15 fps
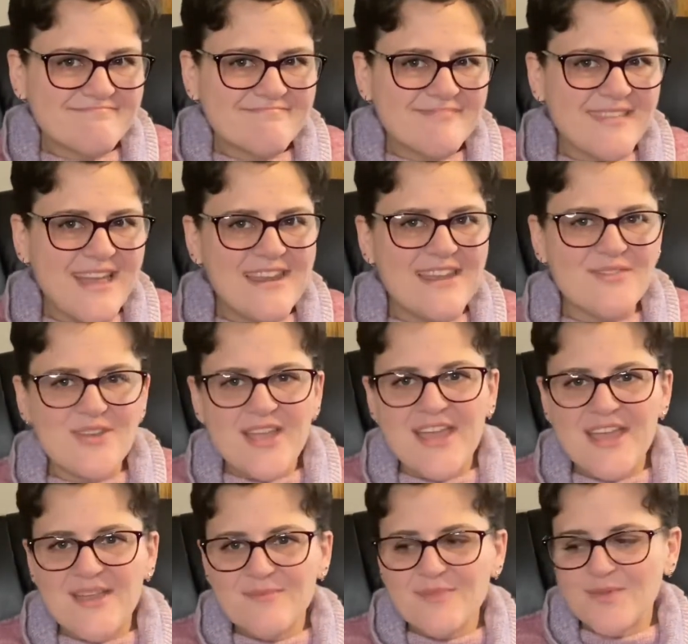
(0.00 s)
That never
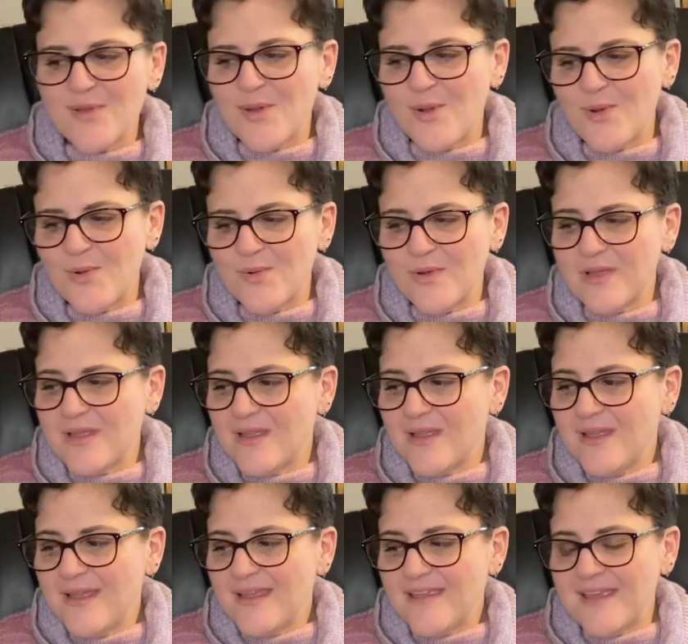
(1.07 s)
came. So,
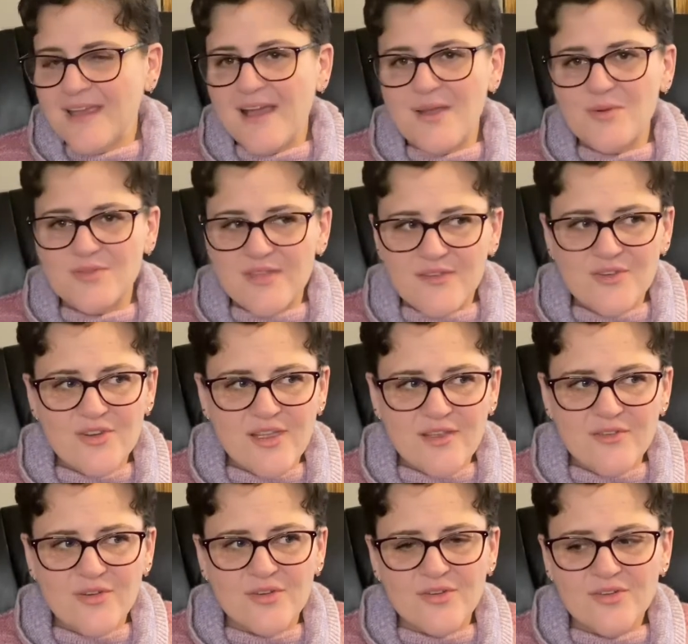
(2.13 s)
yeah, I will never,
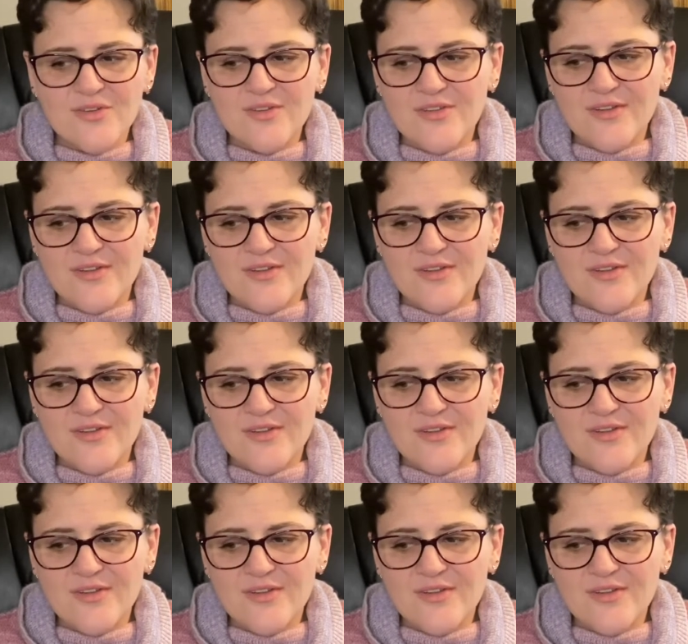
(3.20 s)
ever,